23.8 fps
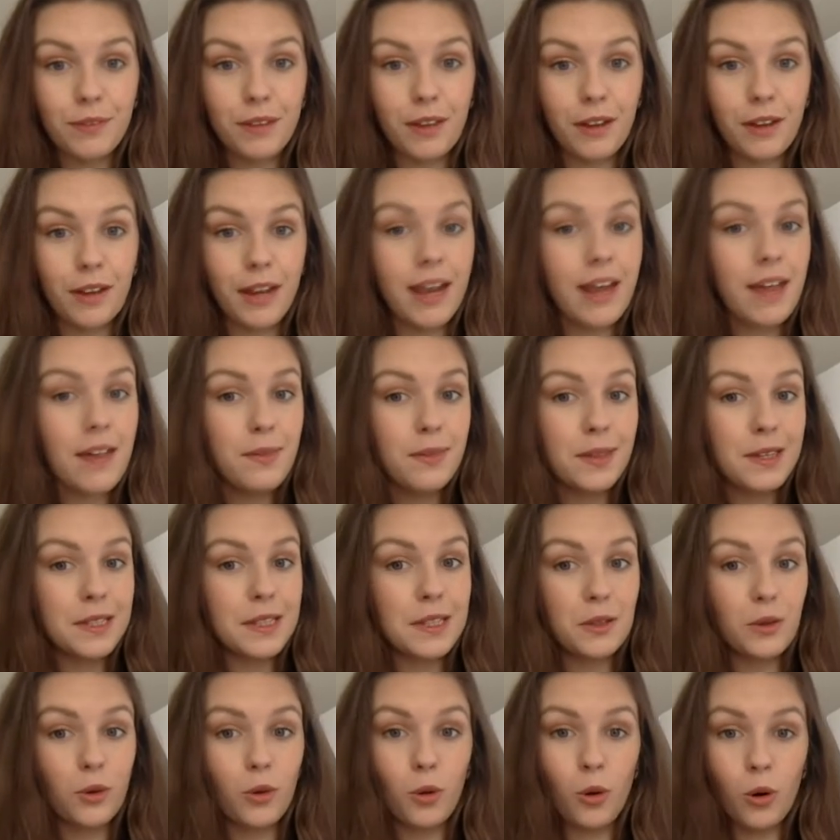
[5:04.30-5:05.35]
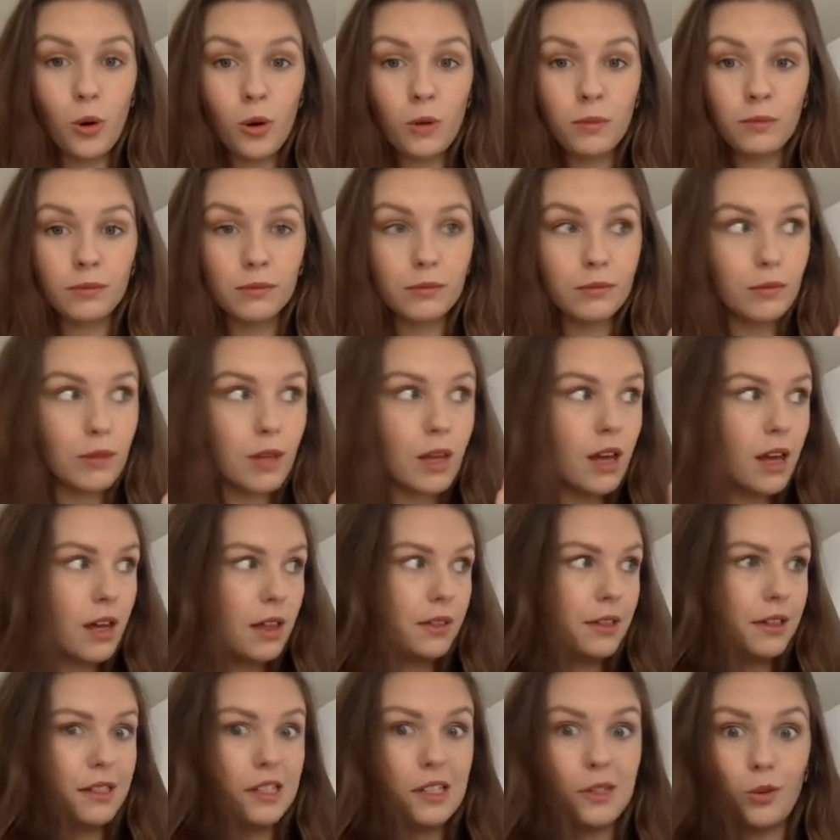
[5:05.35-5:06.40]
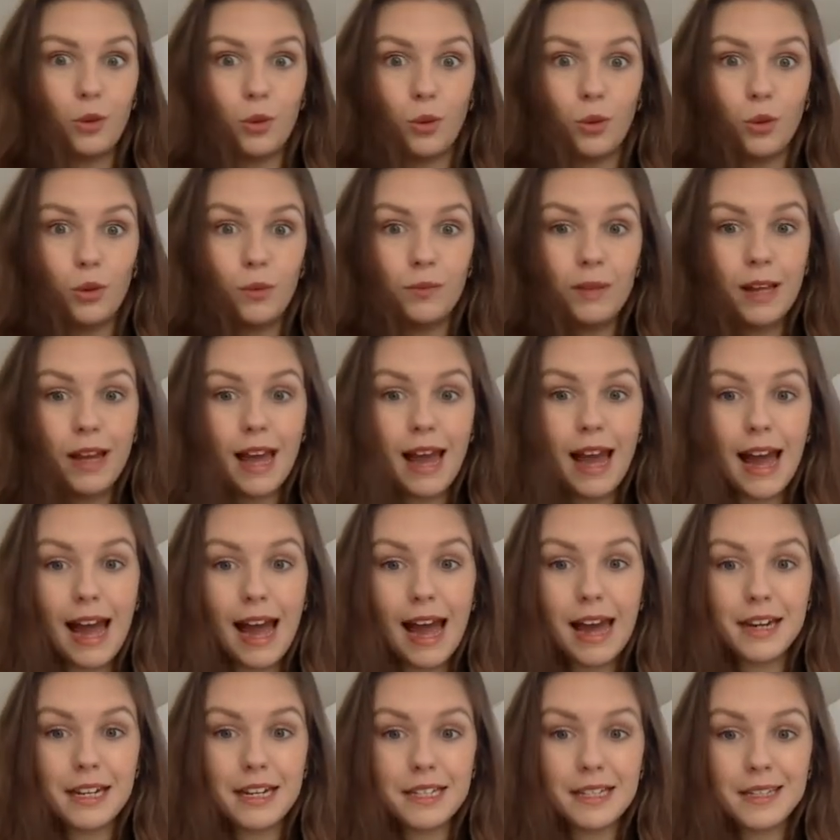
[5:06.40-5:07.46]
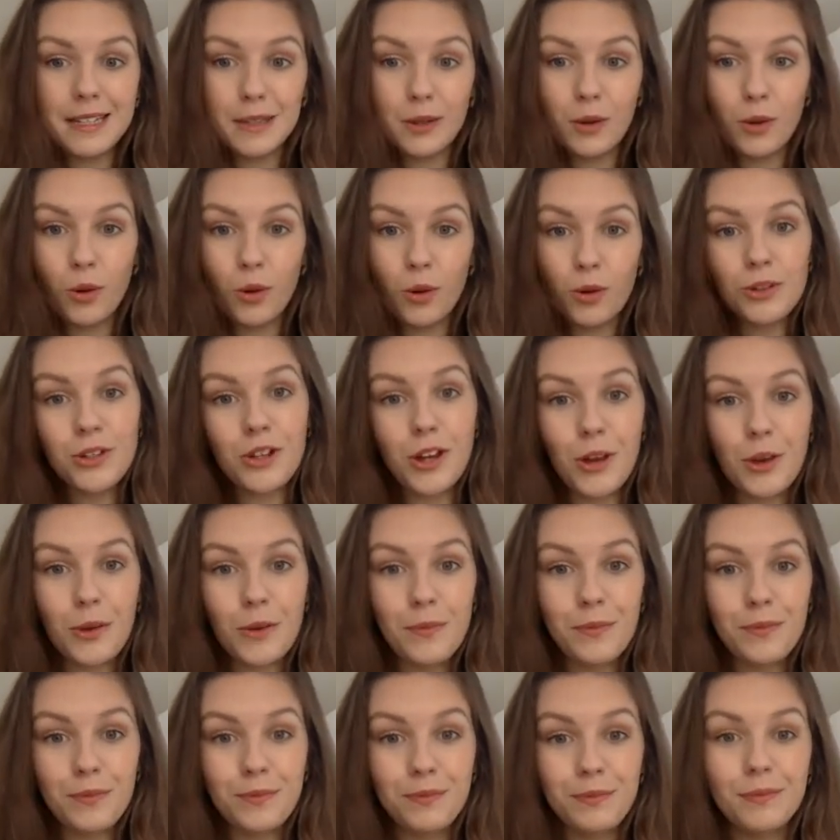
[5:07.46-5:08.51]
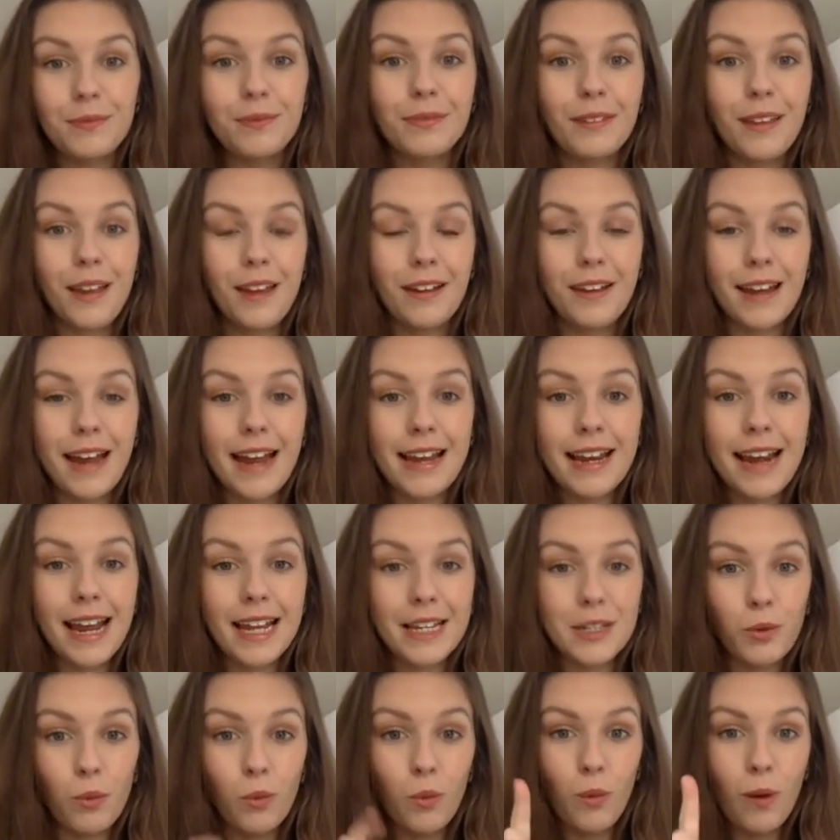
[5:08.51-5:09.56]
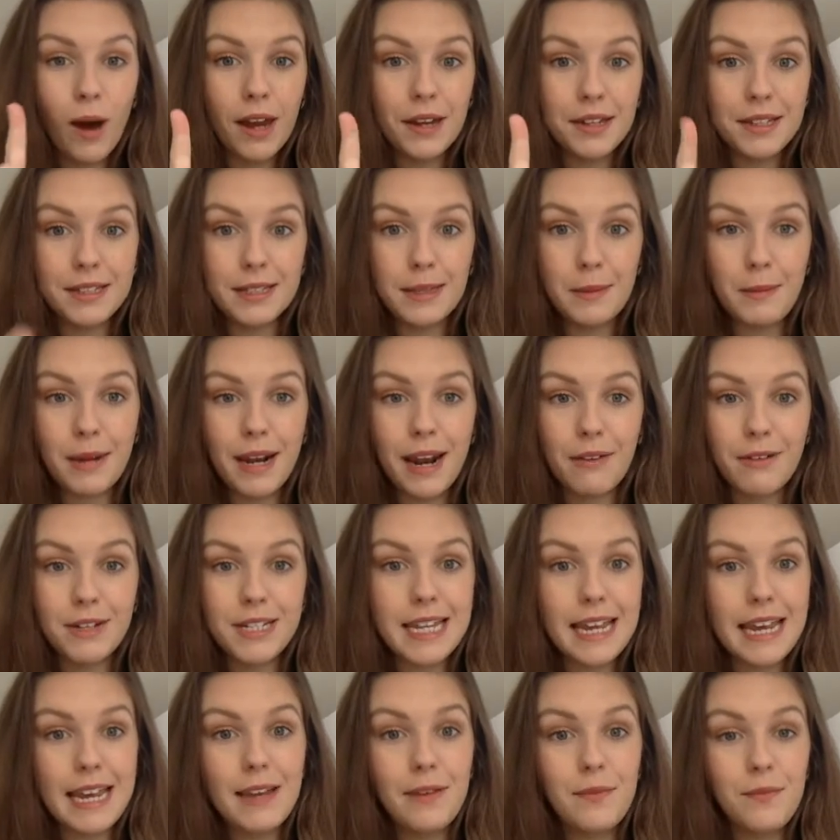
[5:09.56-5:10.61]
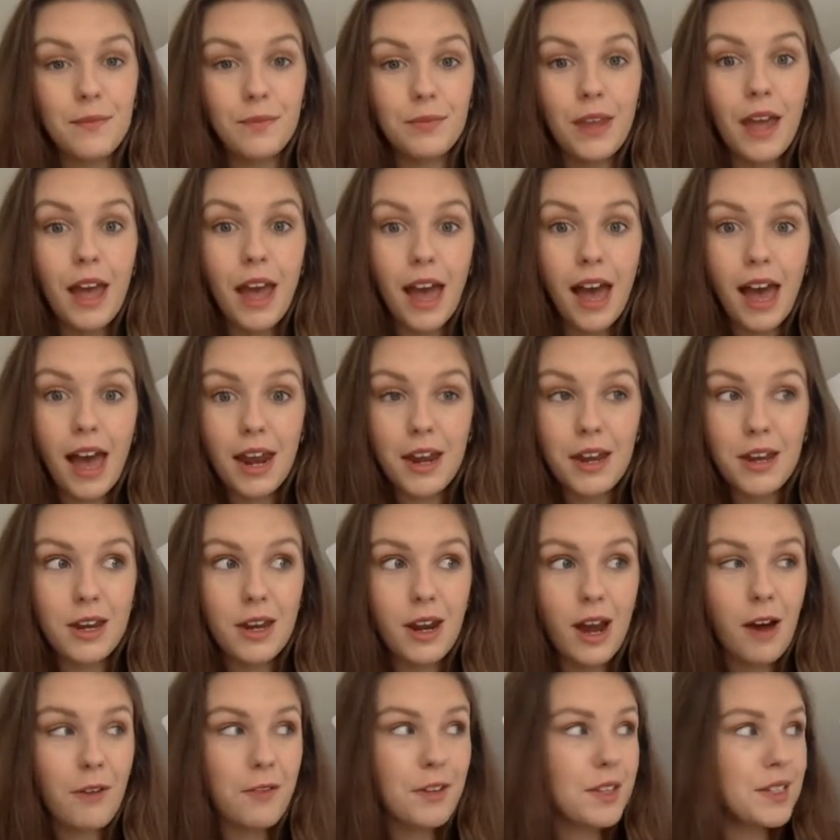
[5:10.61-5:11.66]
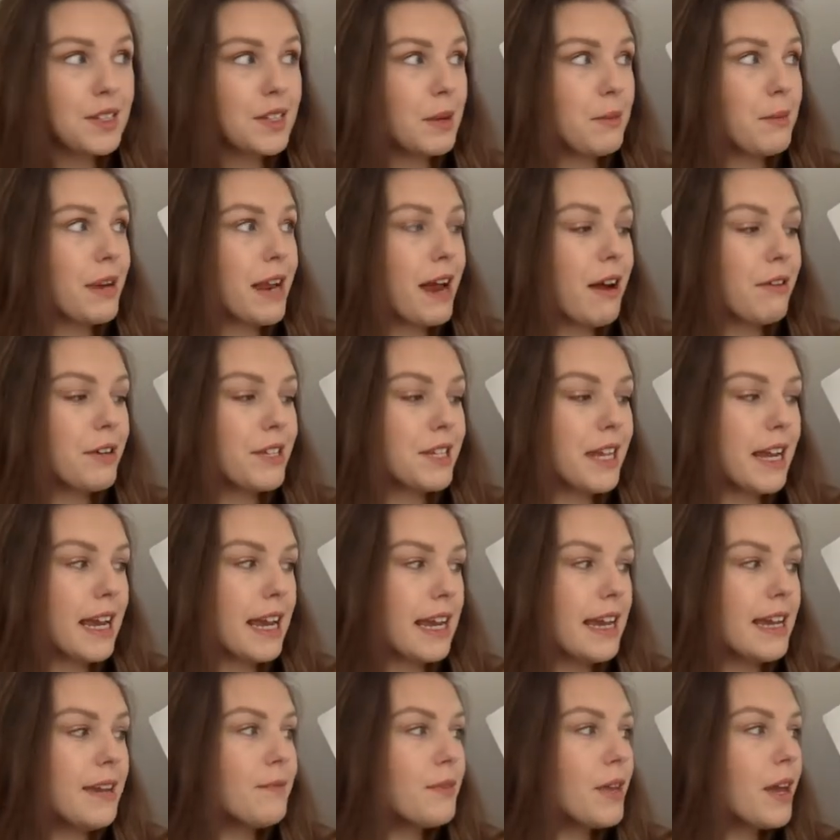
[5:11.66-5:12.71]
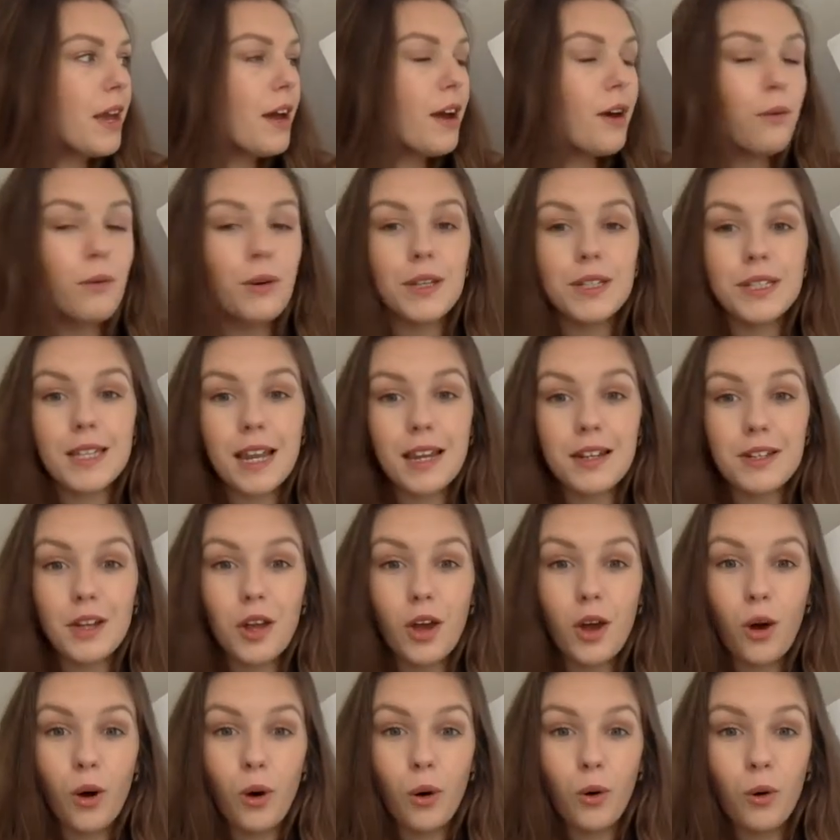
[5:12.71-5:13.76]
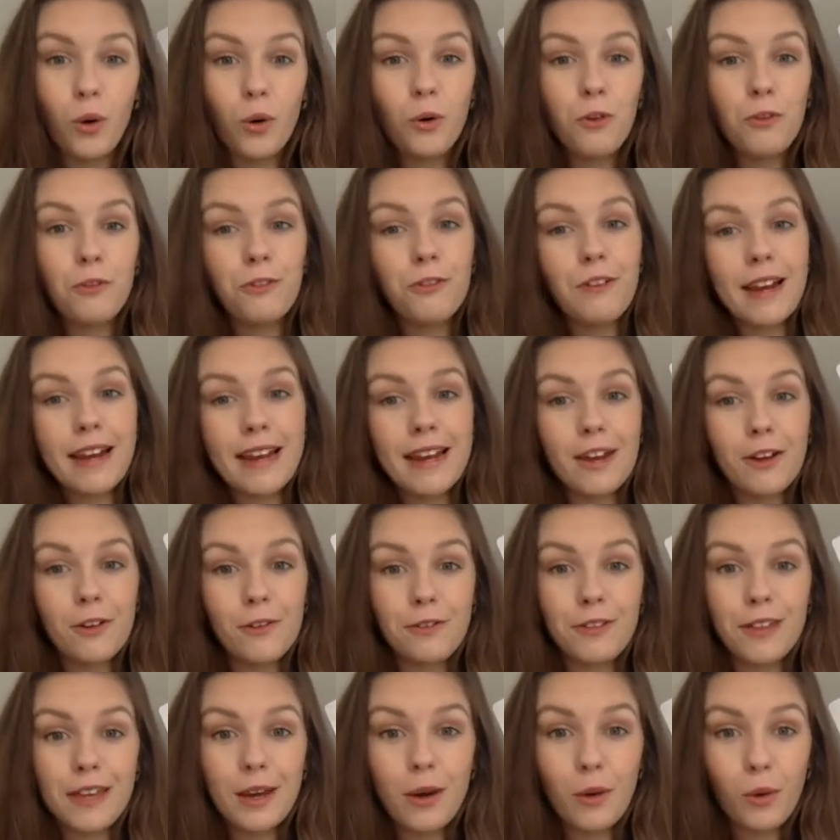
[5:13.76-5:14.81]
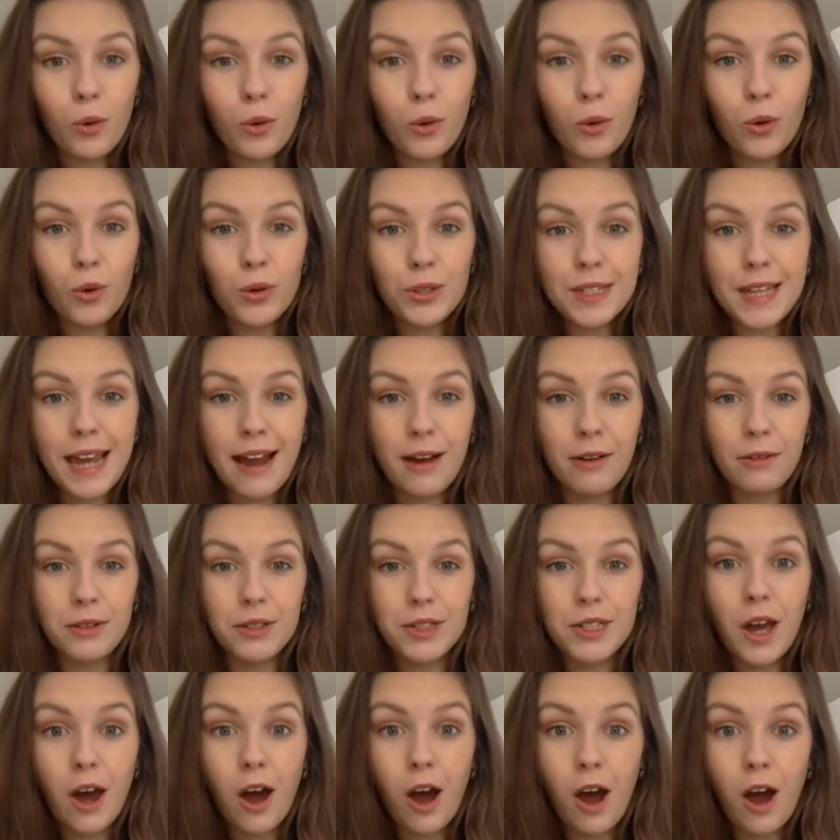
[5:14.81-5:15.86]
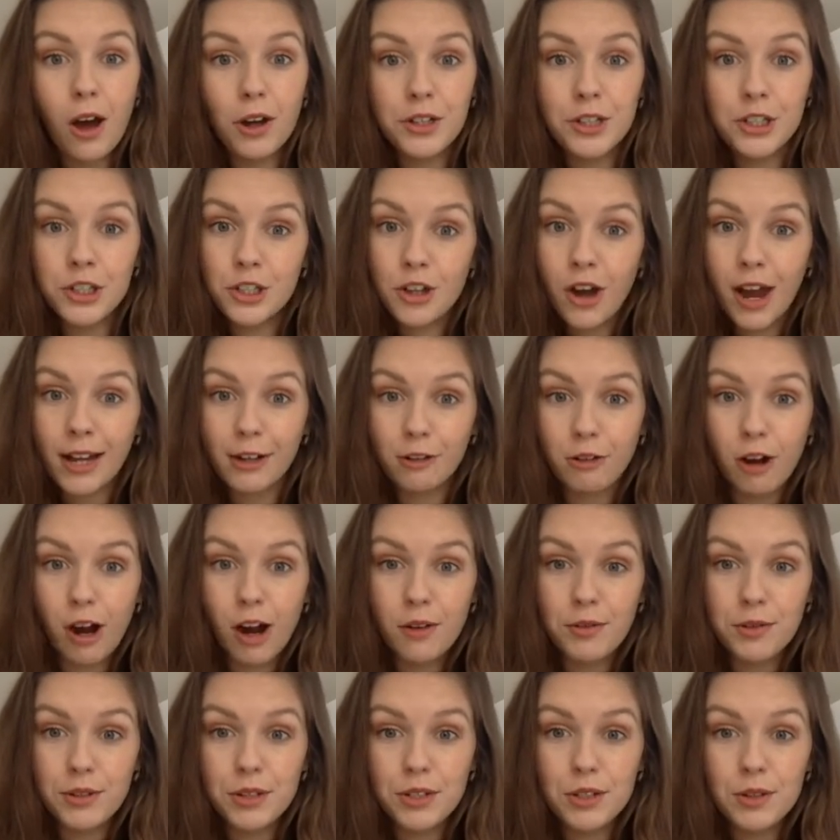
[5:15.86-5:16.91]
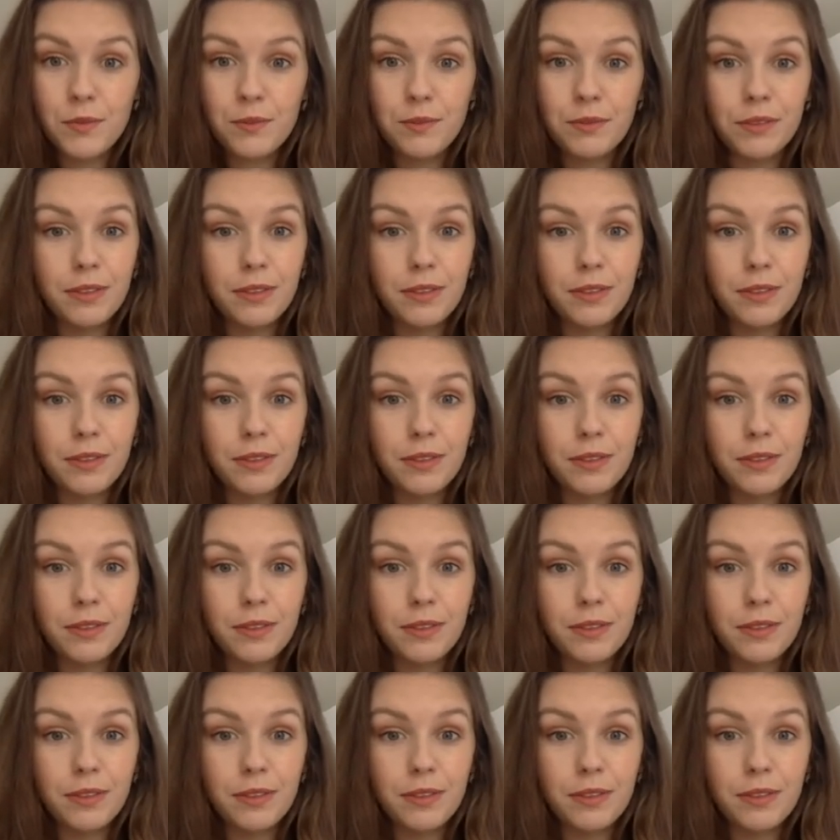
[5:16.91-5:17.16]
Okay, this is or, this is or, and this is or too. Okay, that is one similarity. Another similarity was that all three of the or sounds are digraphs.